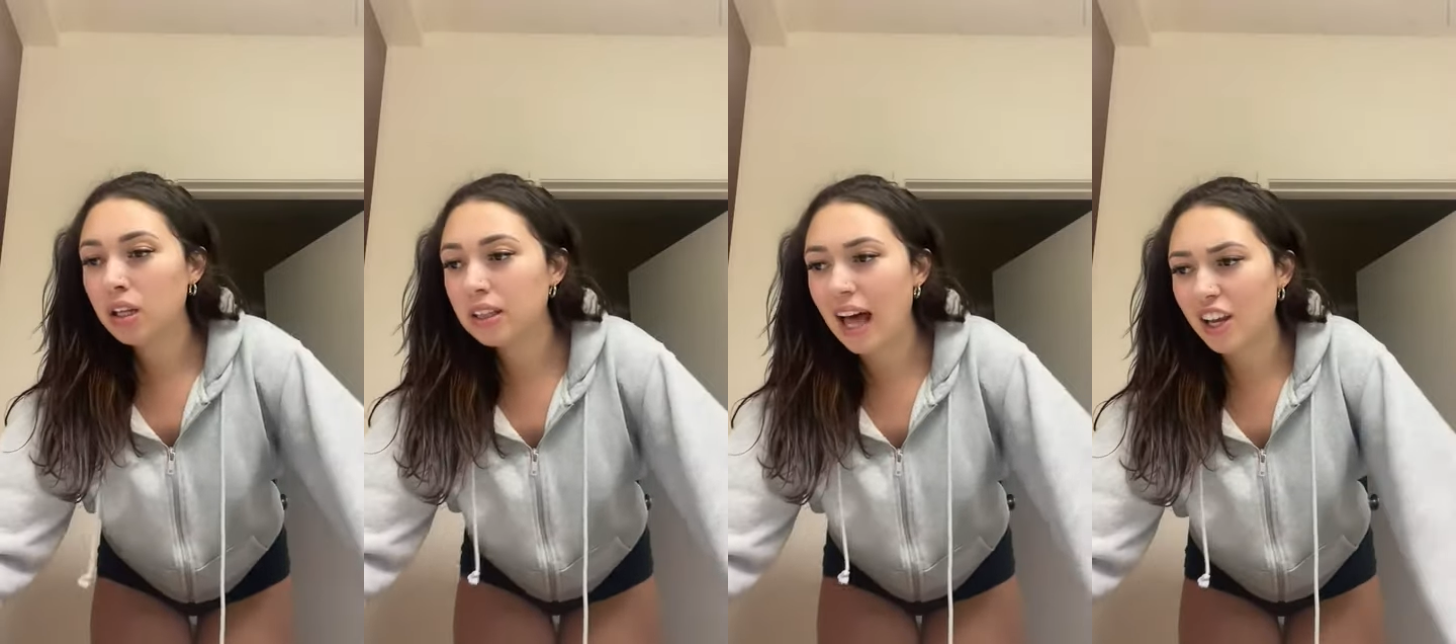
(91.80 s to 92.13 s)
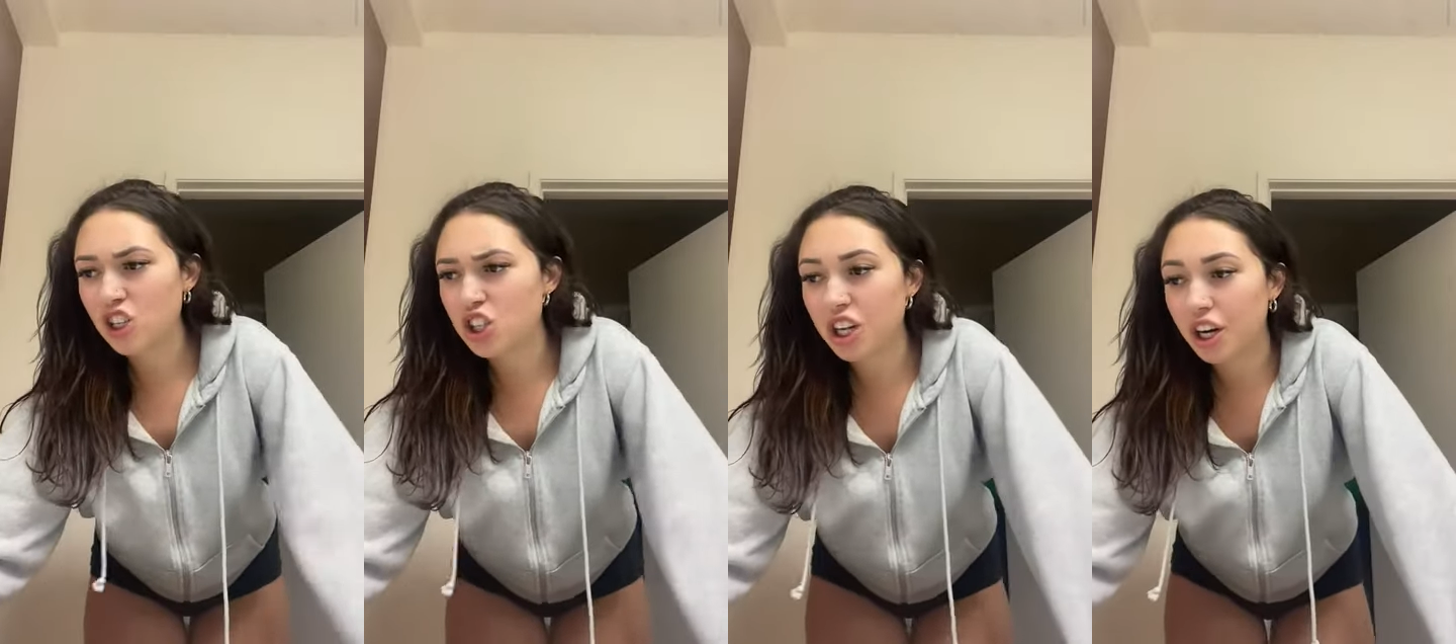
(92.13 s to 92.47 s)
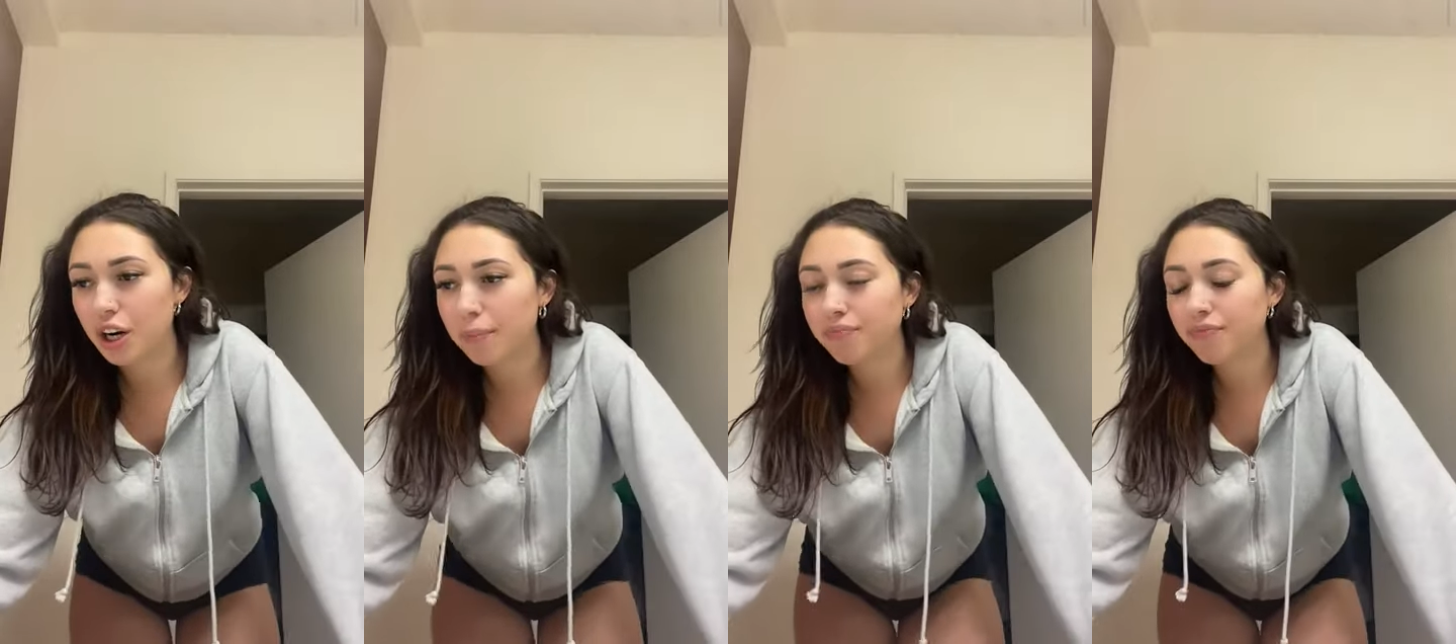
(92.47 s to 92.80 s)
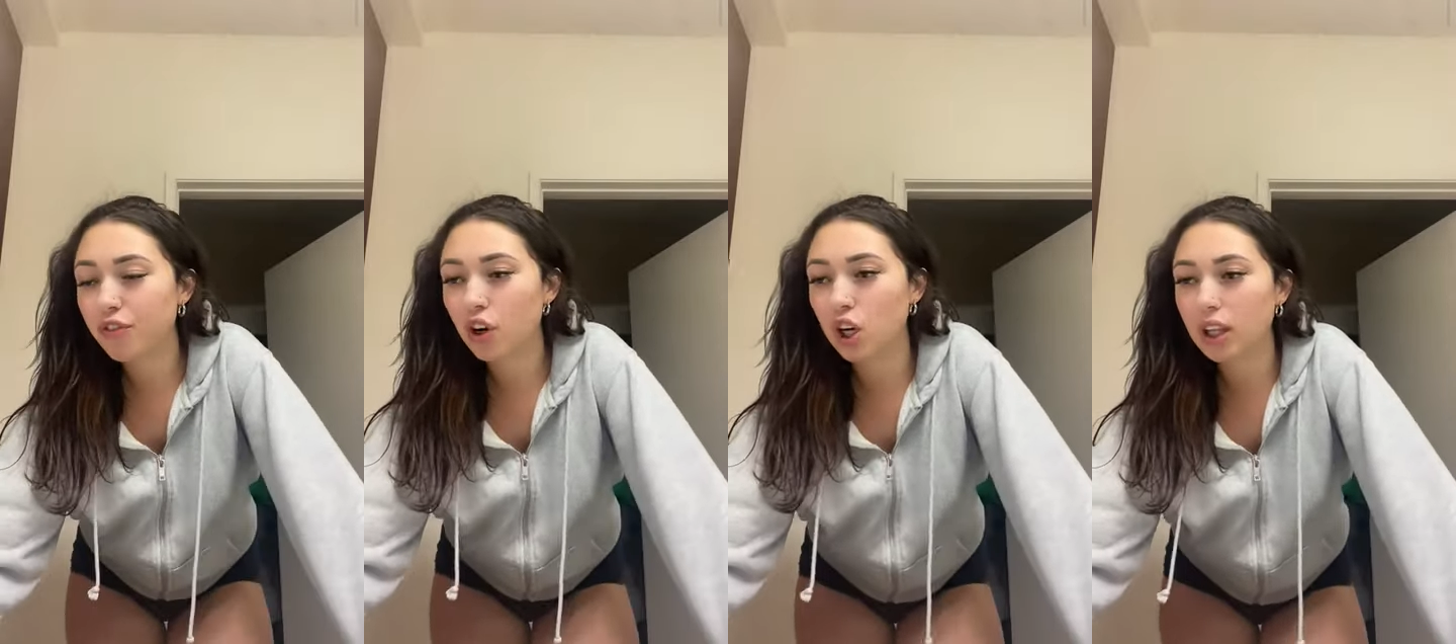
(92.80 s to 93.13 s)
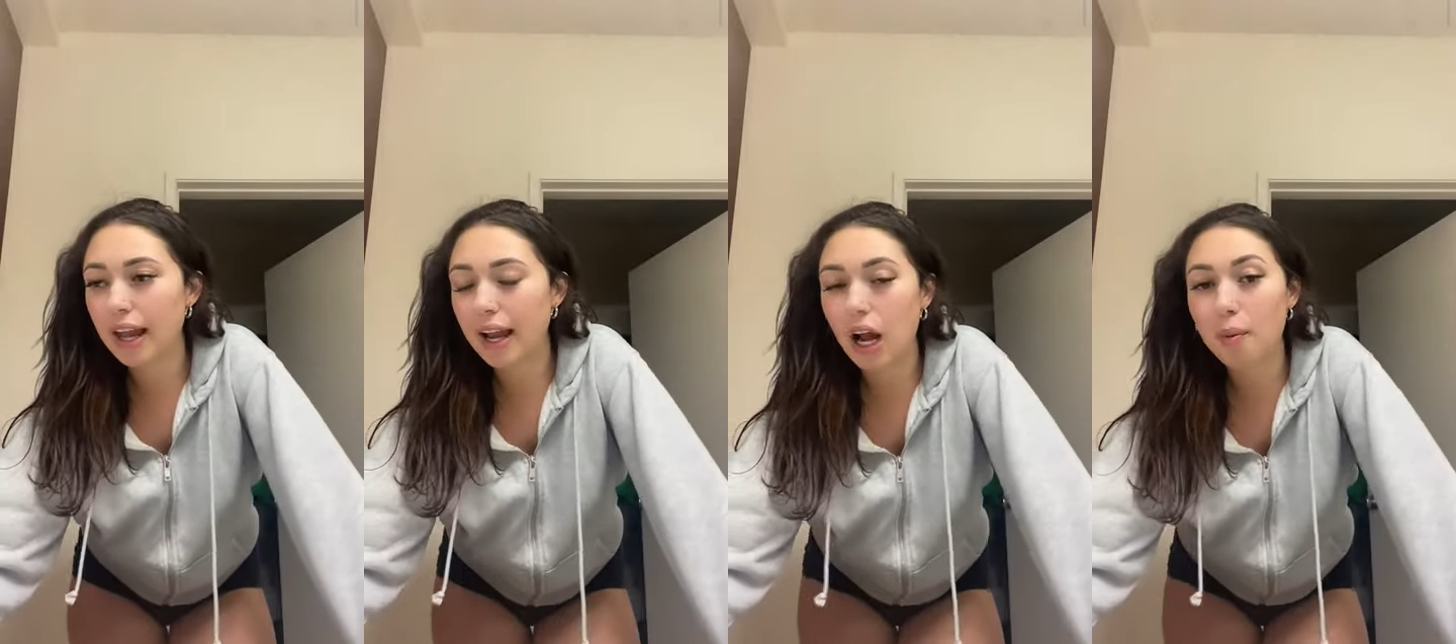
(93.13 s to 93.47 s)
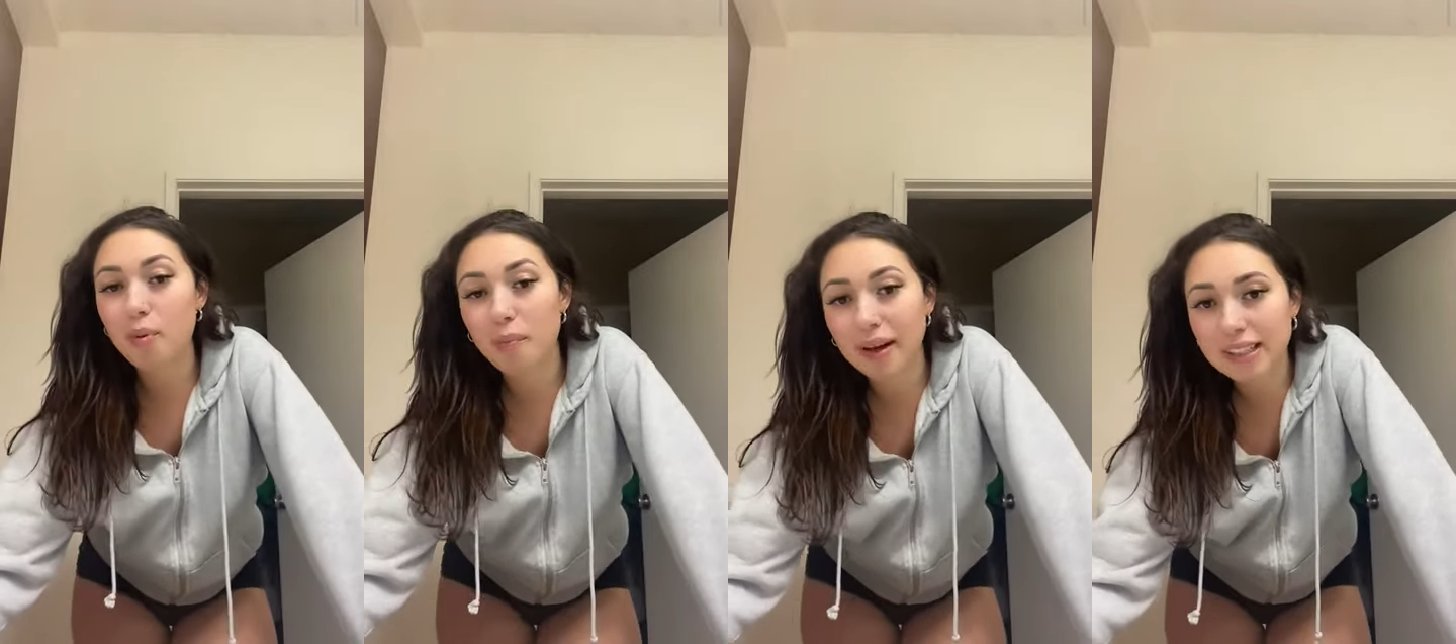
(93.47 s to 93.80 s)
last year for like a
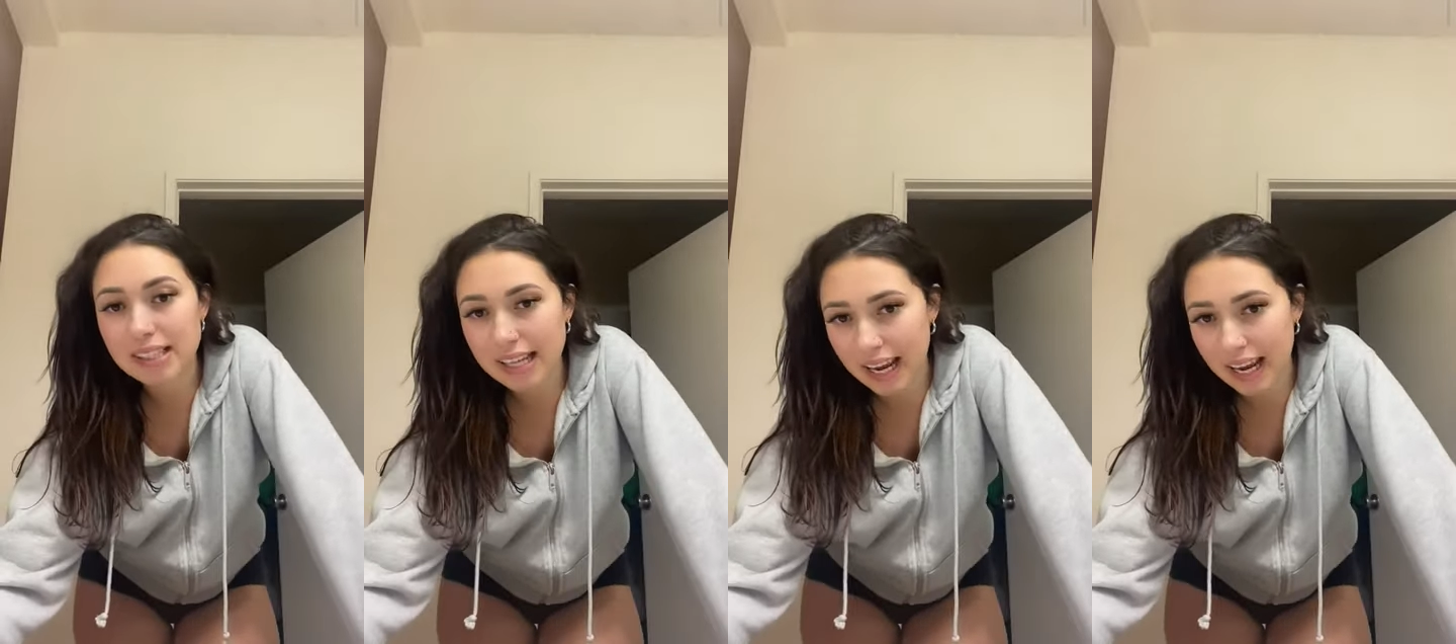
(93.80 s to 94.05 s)
couple months,